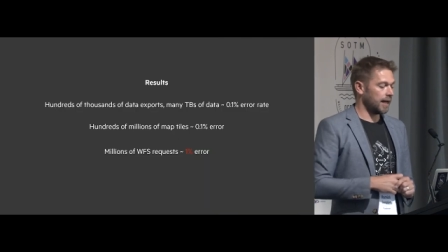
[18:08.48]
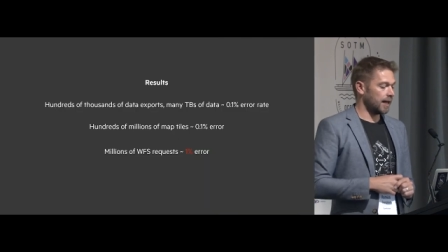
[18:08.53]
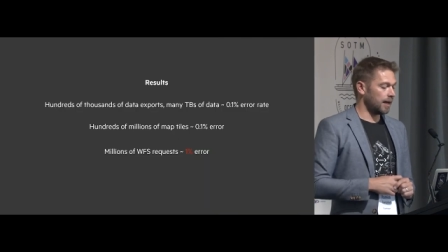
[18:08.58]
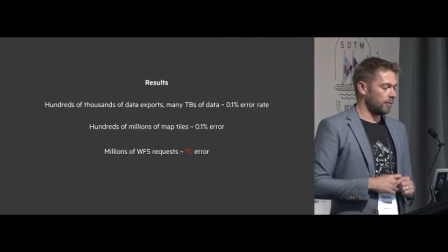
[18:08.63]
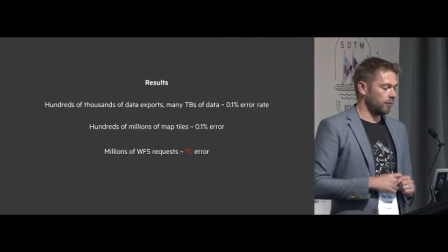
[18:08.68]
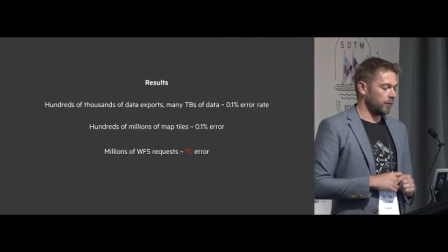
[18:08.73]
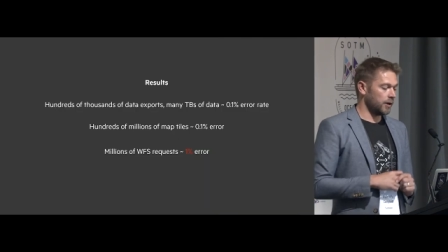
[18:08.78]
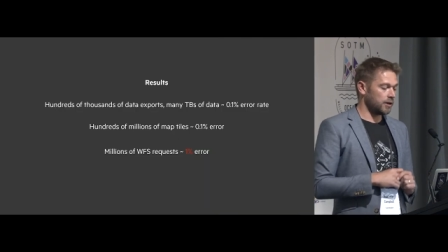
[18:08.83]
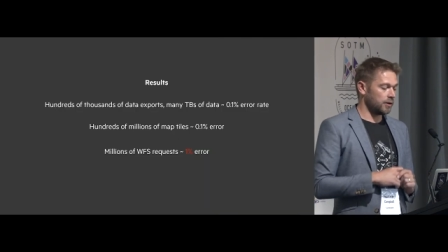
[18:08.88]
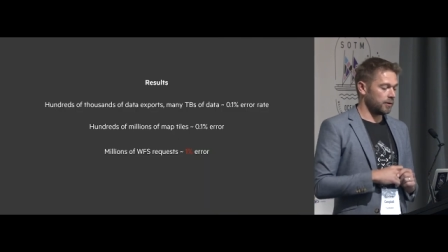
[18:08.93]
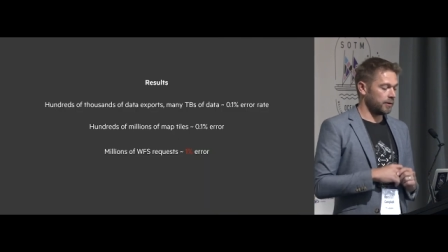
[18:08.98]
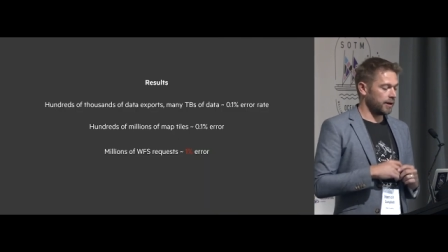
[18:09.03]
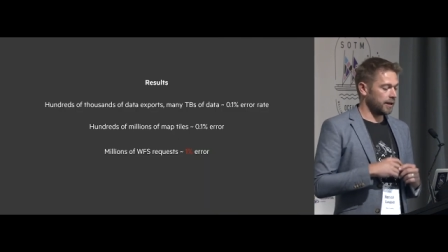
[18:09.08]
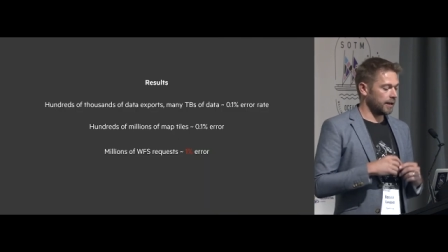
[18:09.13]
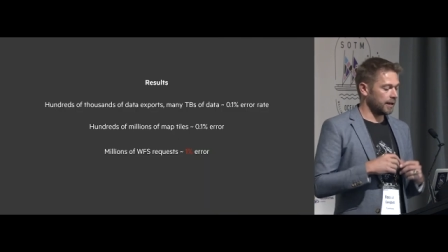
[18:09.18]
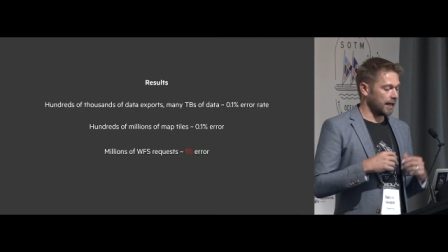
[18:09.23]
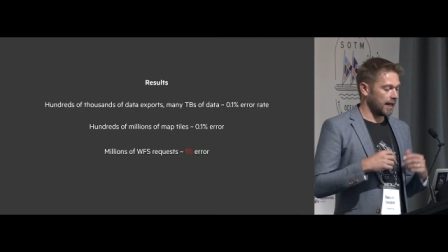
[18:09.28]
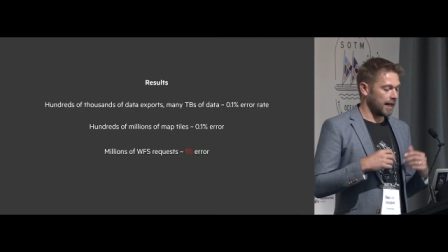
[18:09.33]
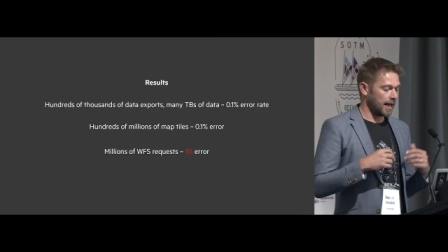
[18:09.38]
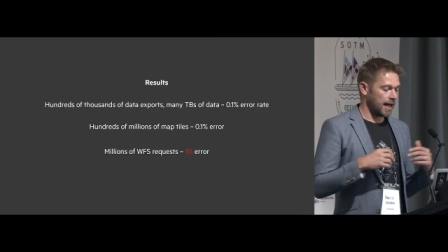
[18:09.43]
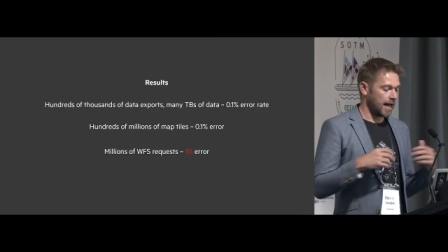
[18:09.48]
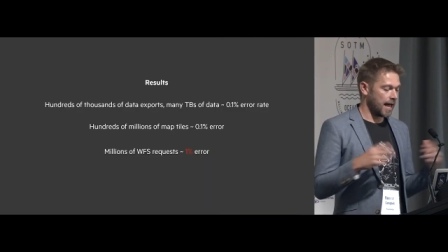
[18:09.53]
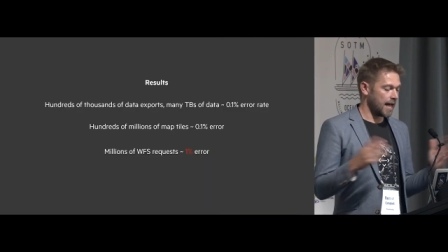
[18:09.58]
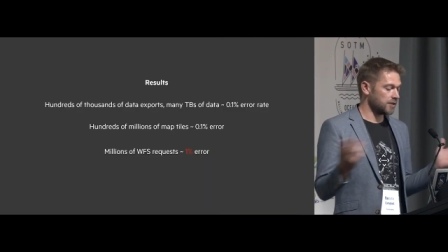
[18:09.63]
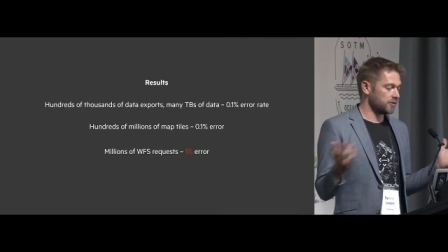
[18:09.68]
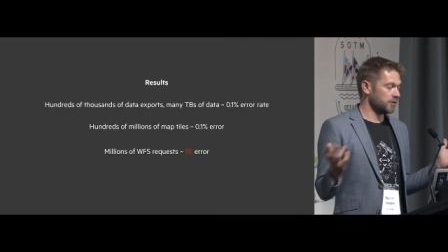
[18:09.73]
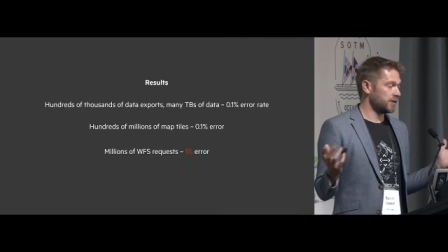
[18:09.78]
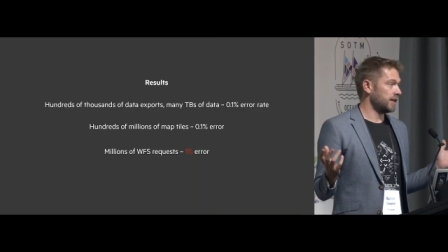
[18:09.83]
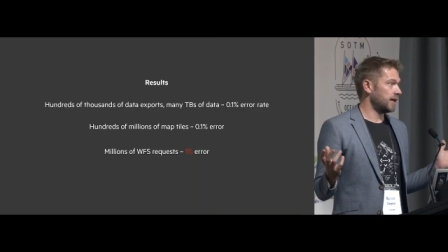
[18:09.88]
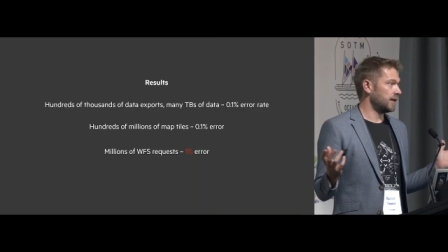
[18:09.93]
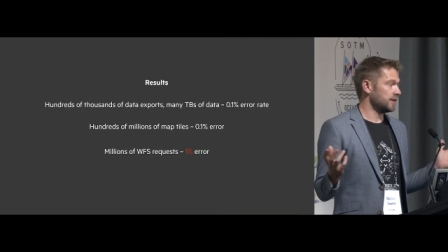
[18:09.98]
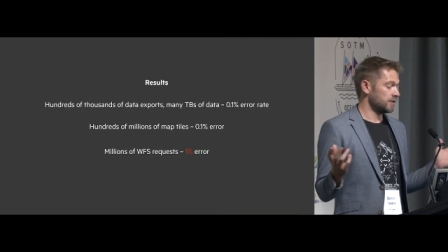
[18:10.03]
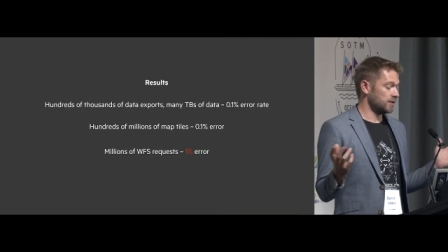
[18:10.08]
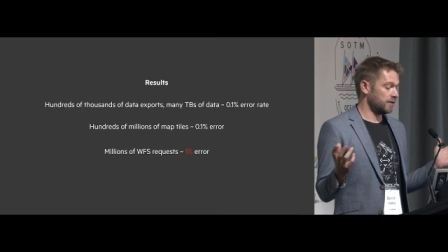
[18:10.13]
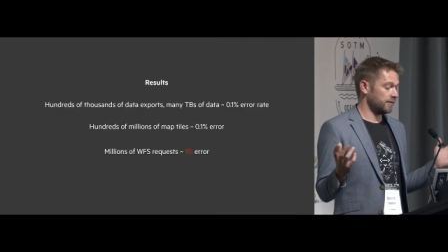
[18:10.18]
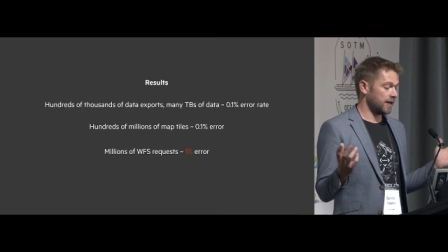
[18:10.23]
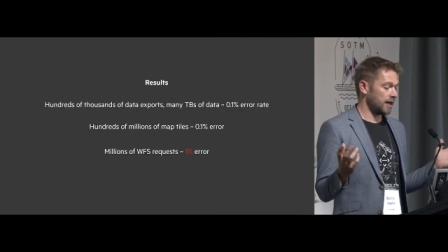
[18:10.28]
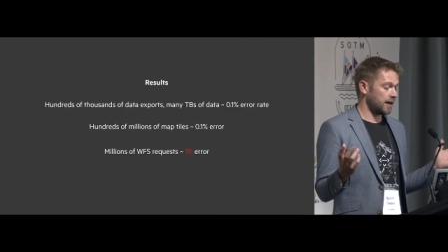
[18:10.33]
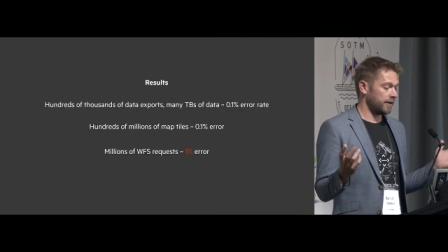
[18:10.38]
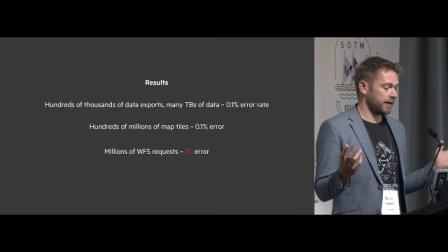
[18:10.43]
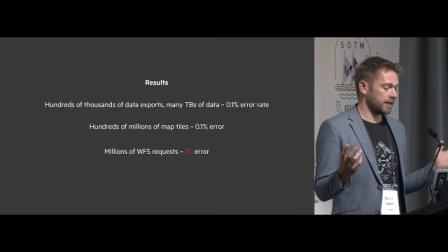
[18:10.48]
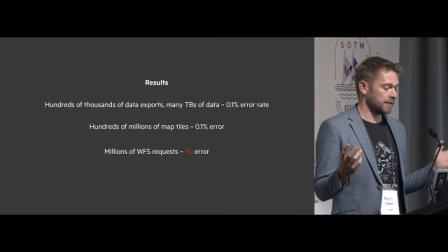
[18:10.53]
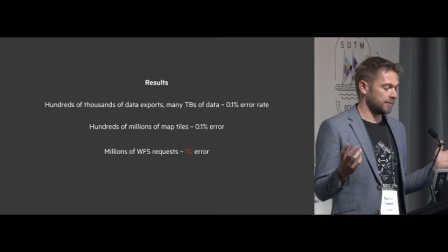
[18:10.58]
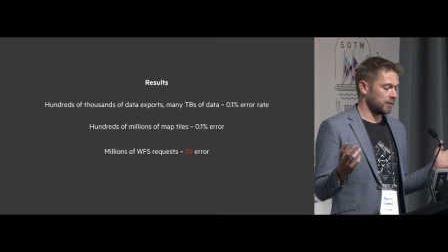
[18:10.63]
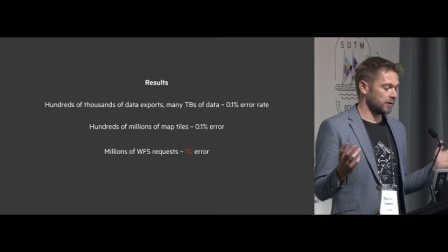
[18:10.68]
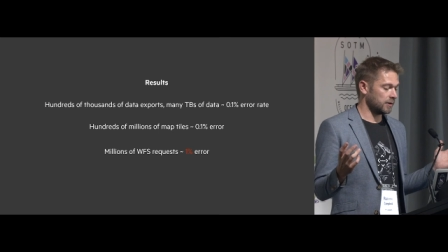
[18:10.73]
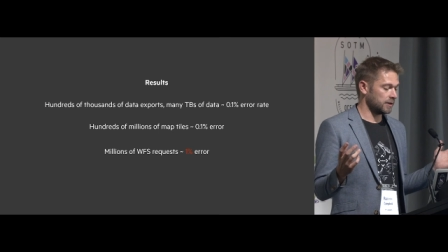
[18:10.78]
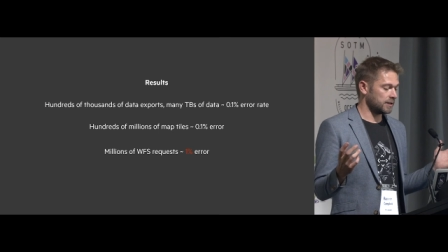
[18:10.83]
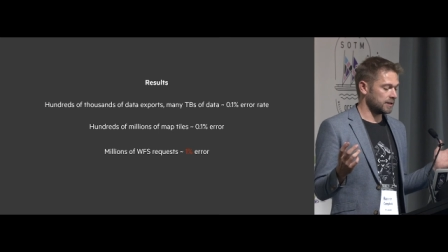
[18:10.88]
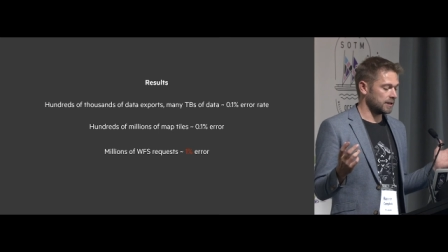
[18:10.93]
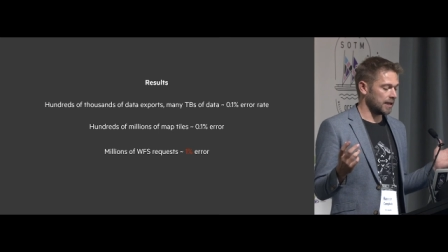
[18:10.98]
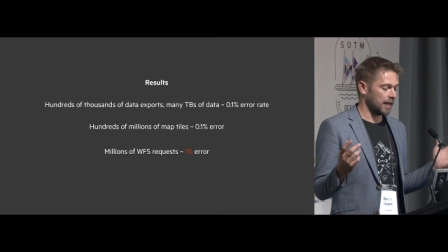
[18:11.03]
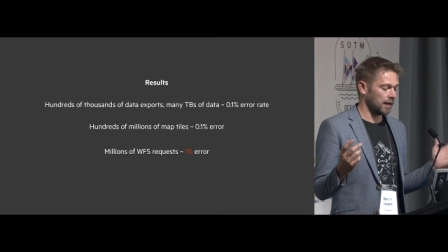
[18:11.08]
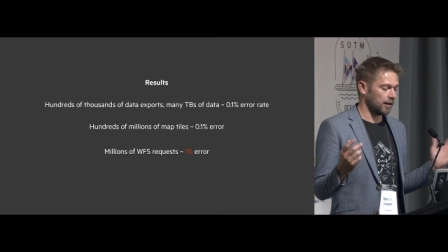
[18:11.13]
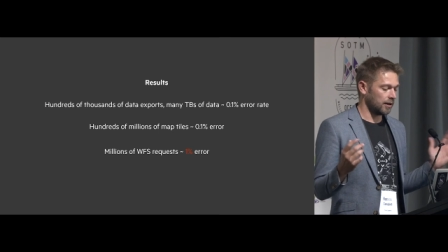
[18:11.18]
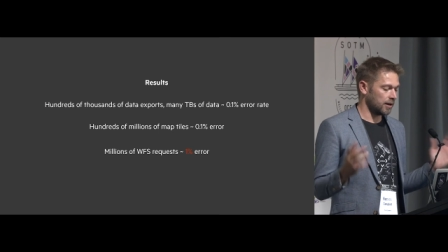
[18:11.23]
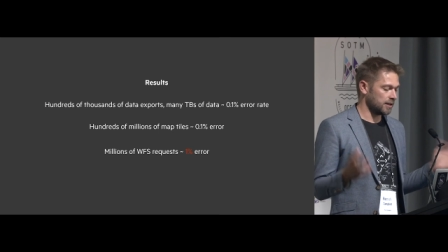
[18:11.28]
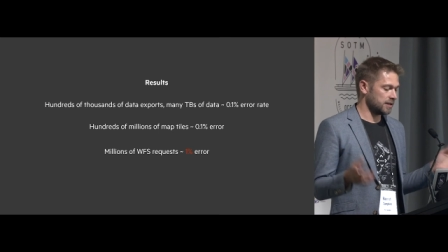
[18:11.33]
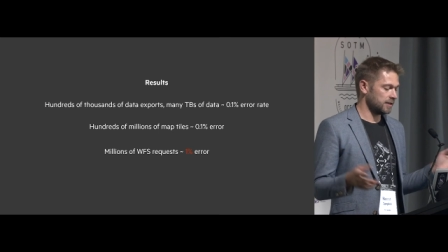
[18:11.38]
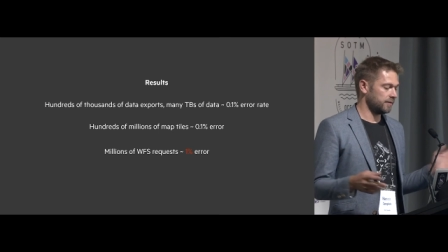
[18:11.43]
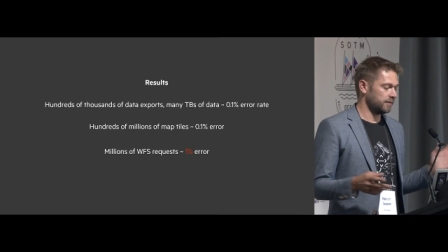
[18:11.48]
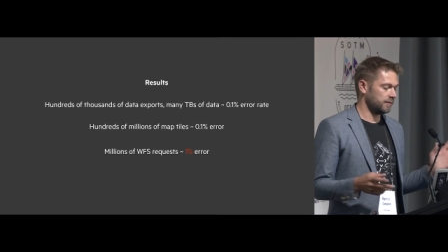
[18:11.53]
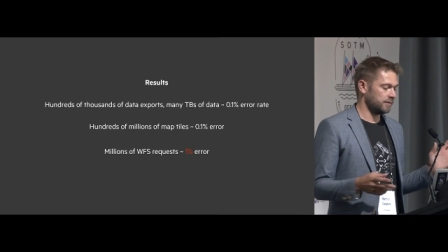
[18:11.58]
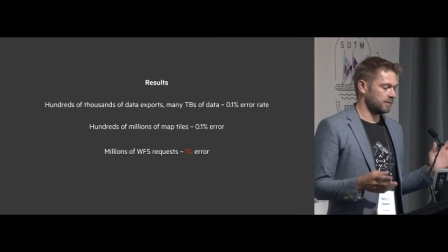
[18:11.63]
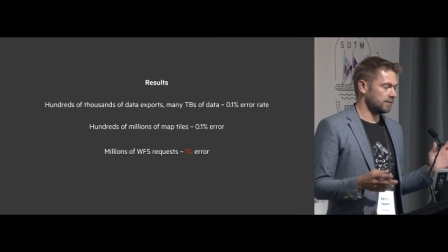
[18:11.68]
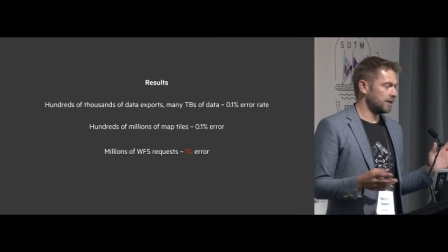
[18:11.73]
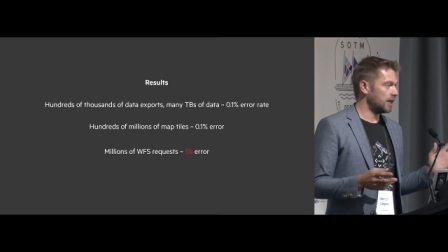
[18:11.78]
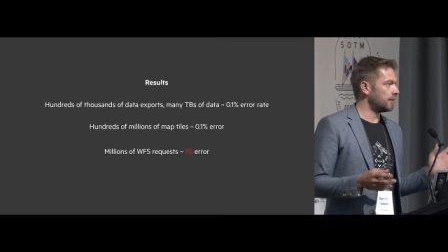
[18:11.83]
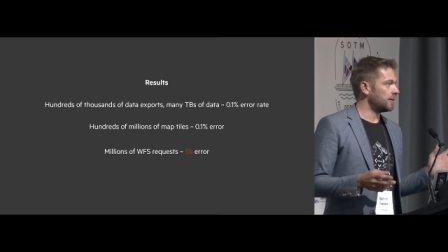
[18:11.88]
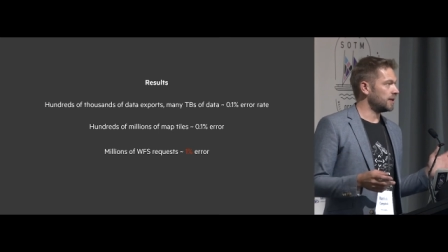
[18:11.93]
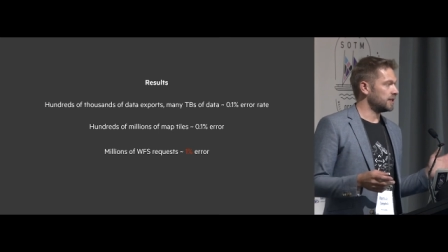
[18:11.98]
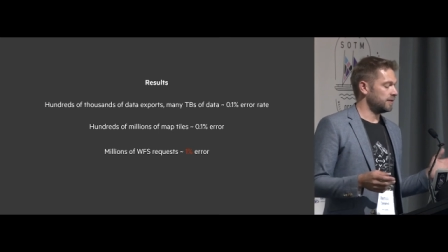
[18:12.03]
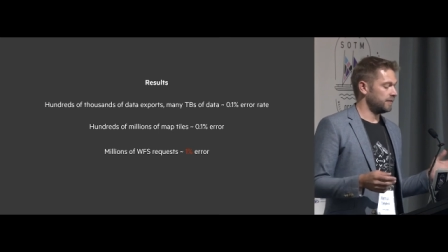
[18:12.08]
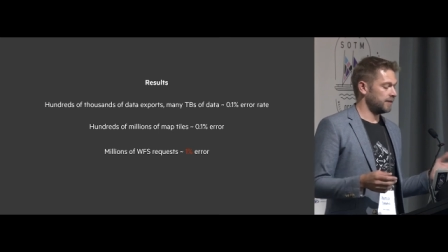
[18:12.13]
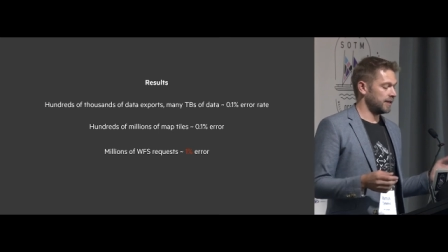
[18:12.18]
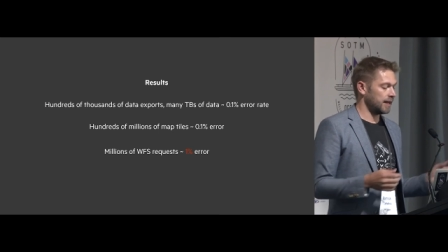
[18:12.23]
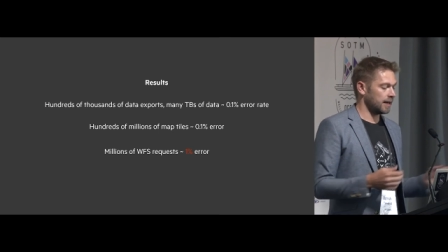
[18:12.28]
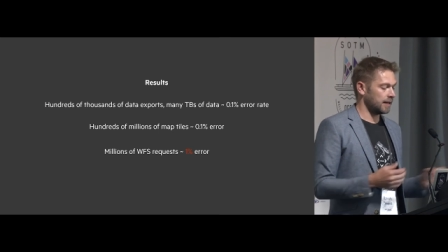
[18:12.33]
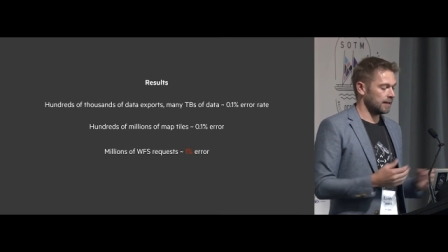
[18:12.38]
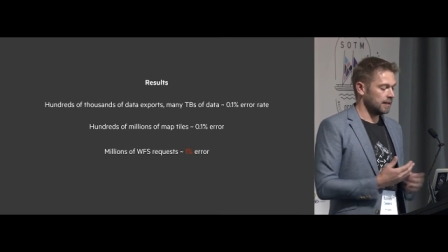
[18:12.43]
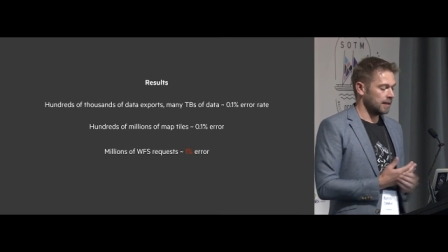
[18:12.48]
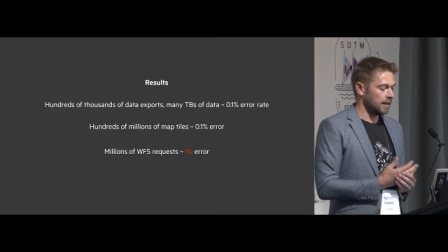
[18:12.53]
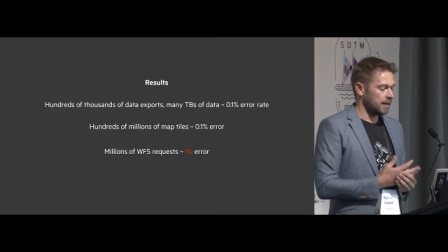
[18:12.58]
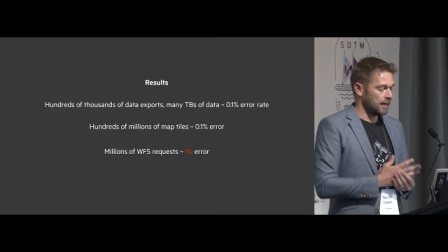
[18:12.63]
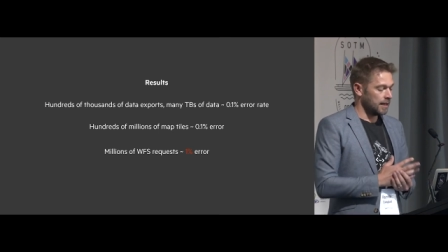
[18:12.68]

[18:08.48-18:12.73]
um, we're doing uh, hundred thousands of data exports, uh, lots of terabytes of data.